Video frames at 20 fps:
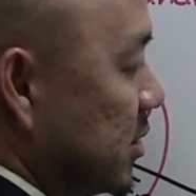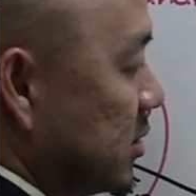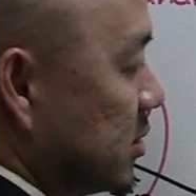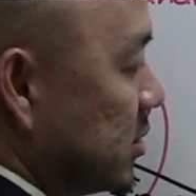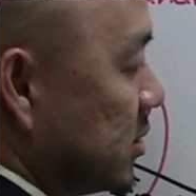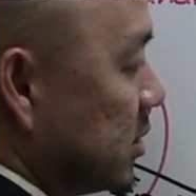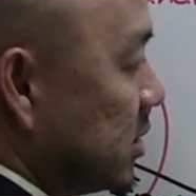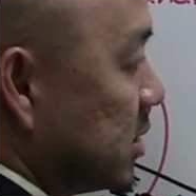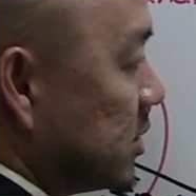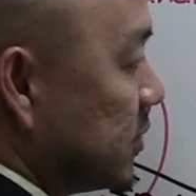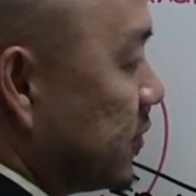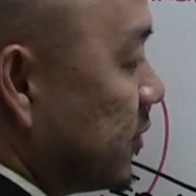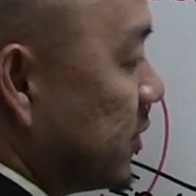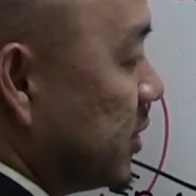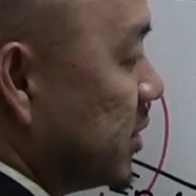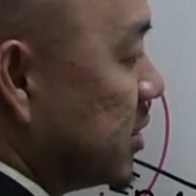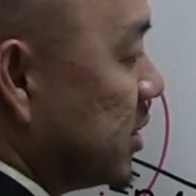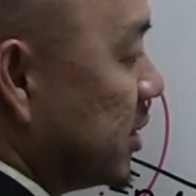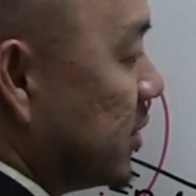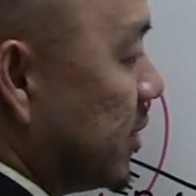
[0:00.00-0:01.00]
So this is
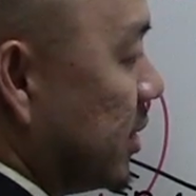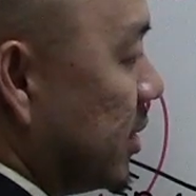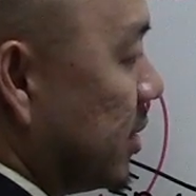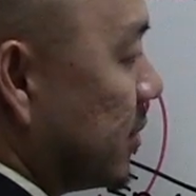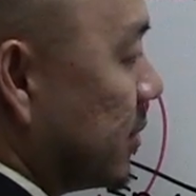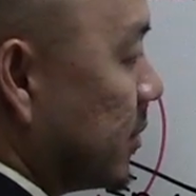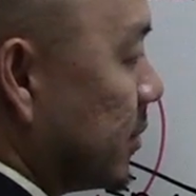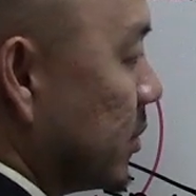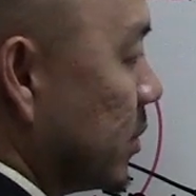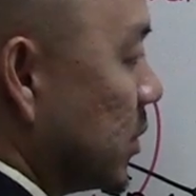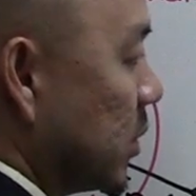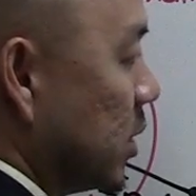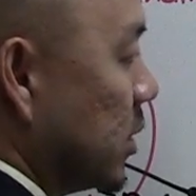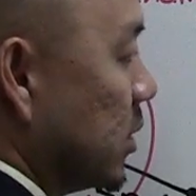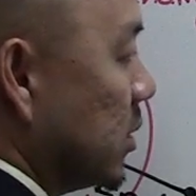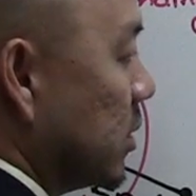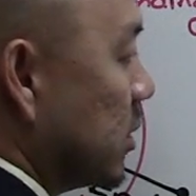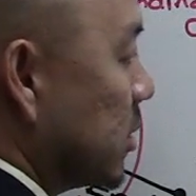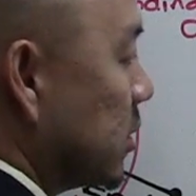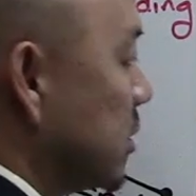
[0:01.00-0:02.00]
freezing, right?
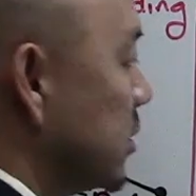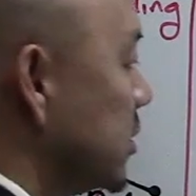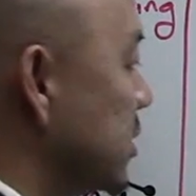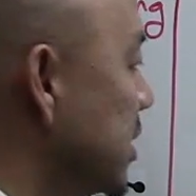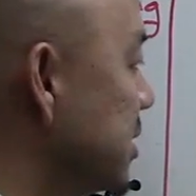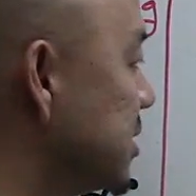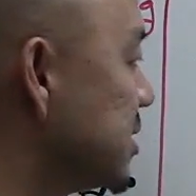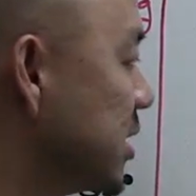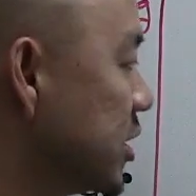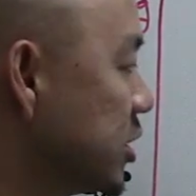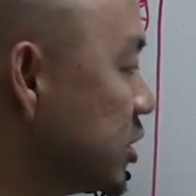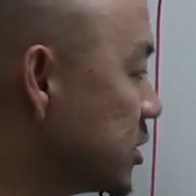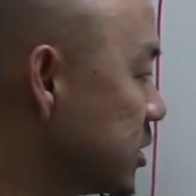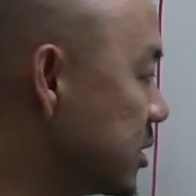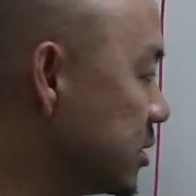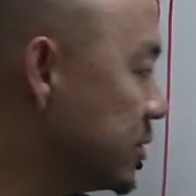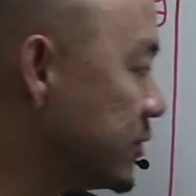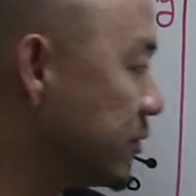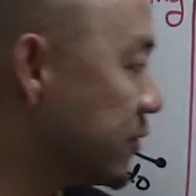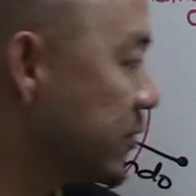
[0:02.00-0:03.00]

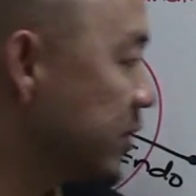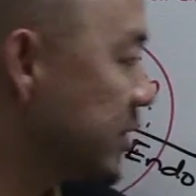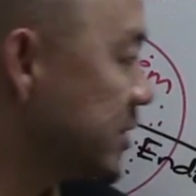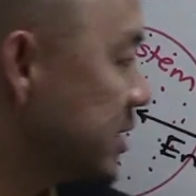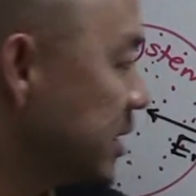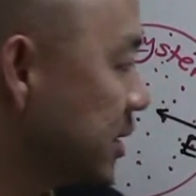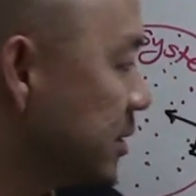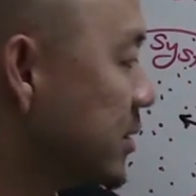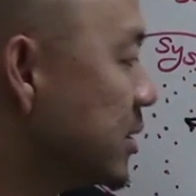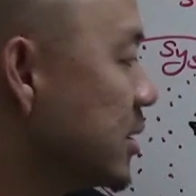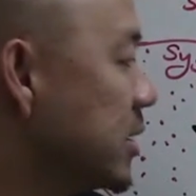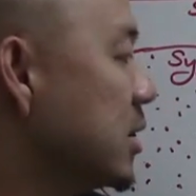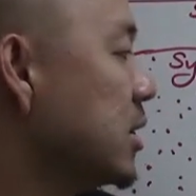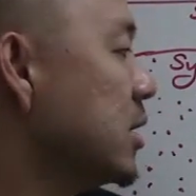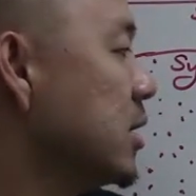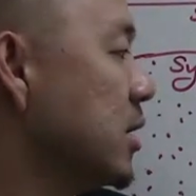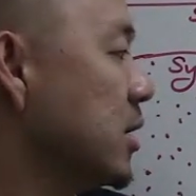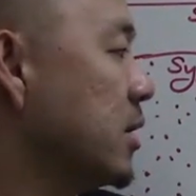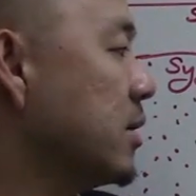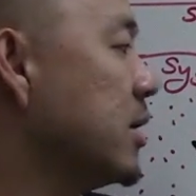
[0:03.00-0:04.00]
Condensation, freezing.
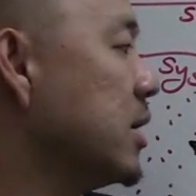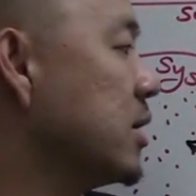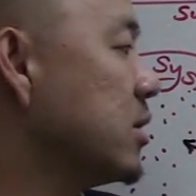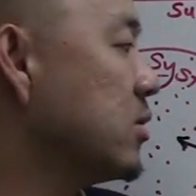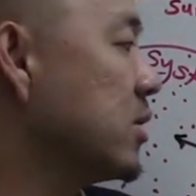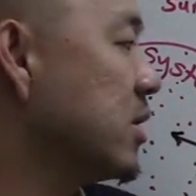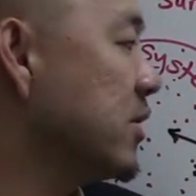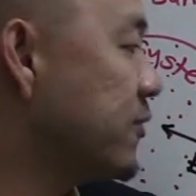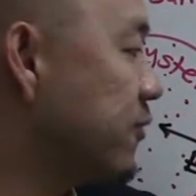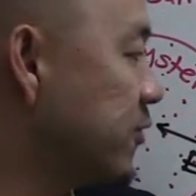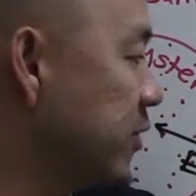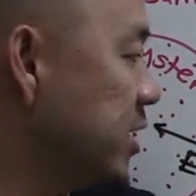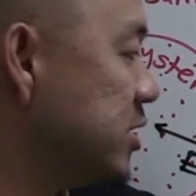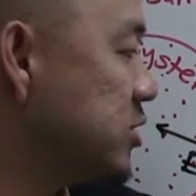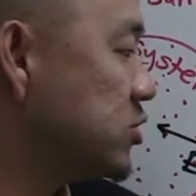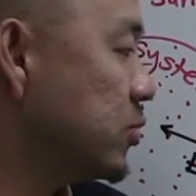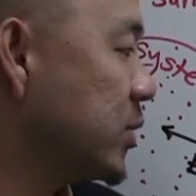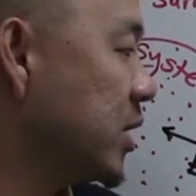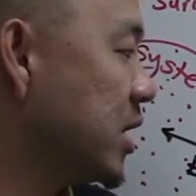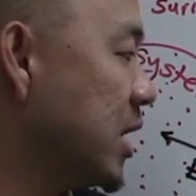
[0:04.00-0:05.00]
Alright, so it can
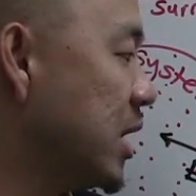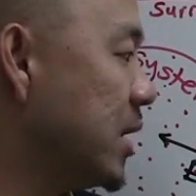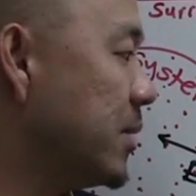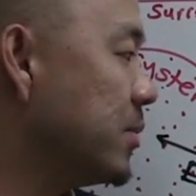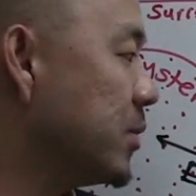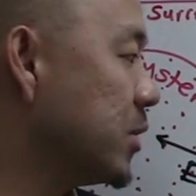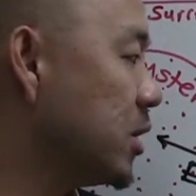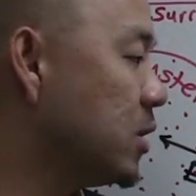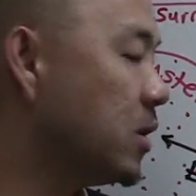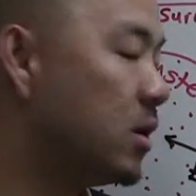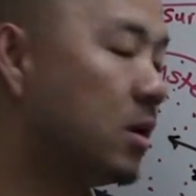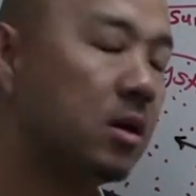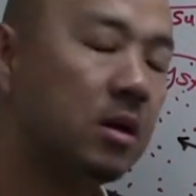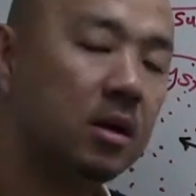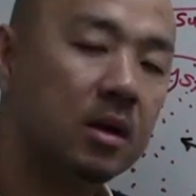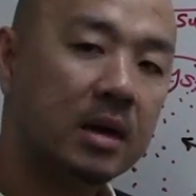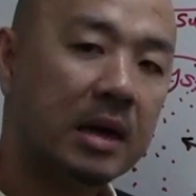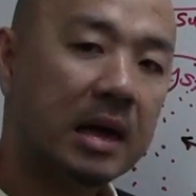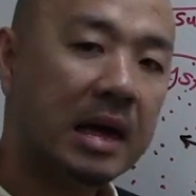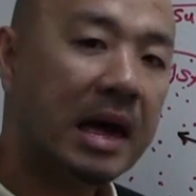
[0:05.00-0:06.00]
freeze to become
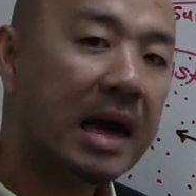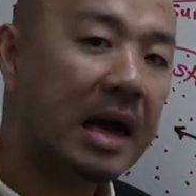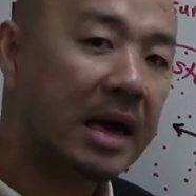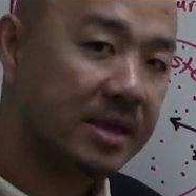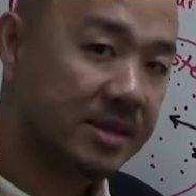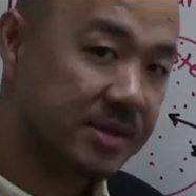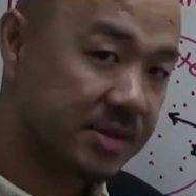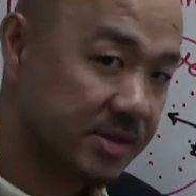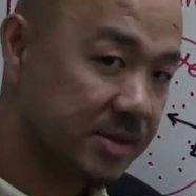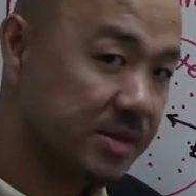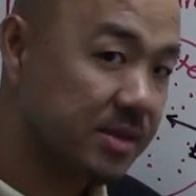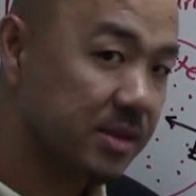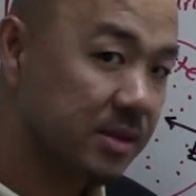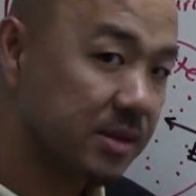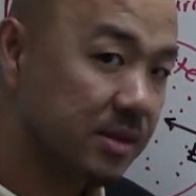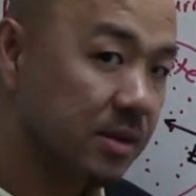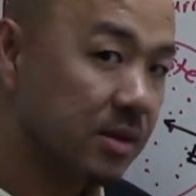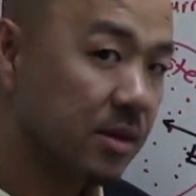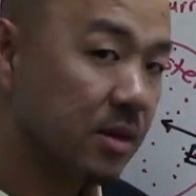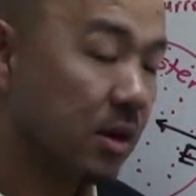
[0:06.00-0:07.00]
your ice.
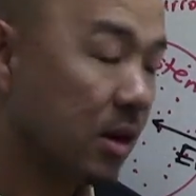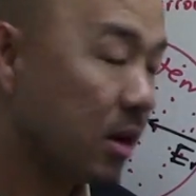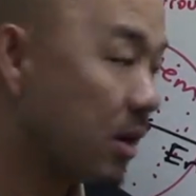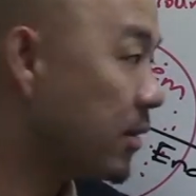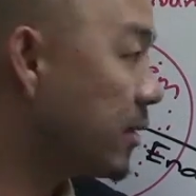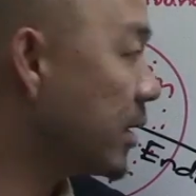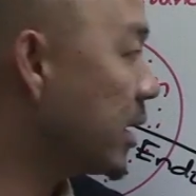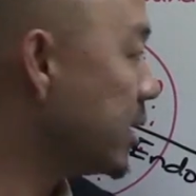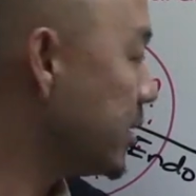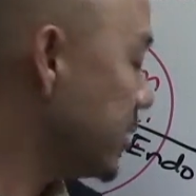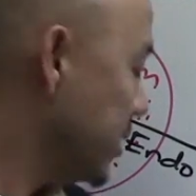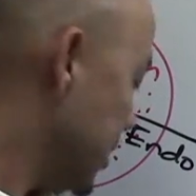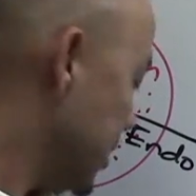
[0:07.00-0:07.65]
Alright,